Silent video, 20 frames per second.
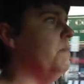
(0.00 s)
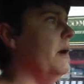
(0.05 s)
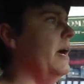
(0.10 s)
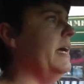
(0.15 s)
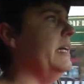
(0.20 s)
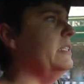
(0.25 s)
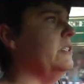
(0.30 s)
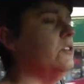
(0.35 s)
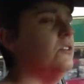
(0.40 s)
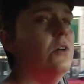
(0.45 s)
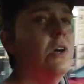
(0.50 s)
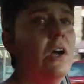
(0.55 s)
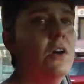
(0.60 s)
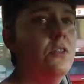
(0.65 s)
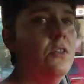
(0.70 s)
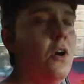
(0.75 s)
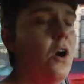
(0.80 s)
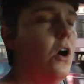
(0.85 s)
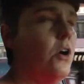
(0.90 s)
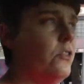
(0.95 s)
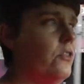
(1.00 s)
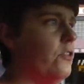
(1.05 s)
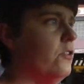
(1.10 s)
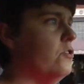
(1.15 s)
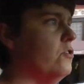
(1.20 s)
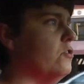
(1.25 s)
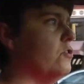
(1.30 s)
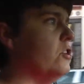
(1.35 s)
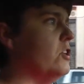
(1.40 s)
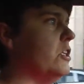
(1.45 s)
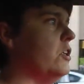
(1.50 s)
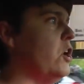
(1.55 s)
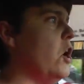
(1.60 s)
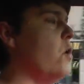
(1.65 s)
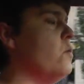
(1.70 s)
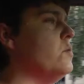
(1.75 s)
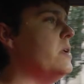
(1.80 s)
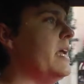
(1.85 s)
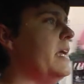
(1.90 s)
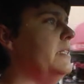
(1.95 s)
by Sir Arthur
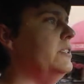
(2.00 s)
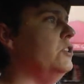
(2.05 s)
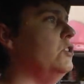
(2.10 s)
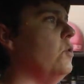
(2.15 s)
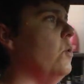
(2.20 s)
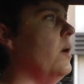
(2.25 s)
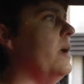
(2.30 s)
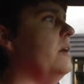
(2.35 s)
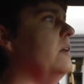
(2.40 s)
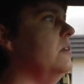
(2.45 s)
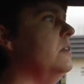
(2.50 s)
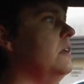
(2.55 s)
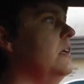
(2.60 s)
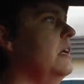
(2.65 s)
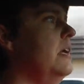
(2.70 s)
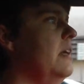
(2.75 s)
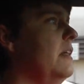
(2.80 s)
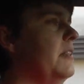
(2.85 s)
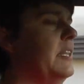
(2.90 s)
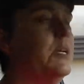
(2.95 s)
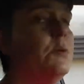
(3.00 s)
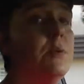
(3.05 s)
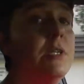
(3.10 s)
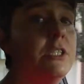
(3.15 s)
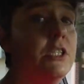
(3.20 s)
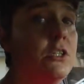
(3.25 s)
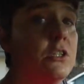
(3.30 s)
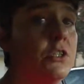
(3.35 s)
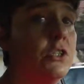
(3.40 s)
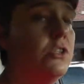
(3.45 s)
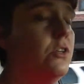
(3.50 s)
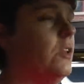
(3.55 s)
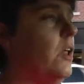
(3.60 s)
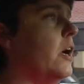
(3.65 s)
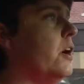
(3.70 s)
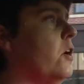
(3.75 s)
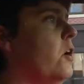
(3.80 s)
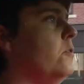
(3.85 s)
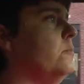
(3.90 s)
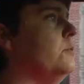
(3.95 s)
Conan Doyle, the original
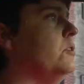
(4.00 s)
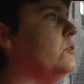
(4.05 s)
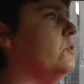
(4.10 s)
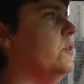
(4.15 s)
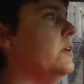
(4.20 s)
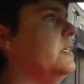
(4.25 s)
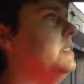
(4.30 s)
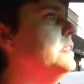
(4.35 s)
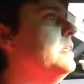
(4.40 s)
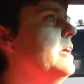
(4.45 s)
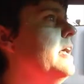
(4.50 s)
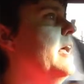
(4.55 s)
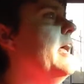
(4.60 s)
Sherlock Holmes stories,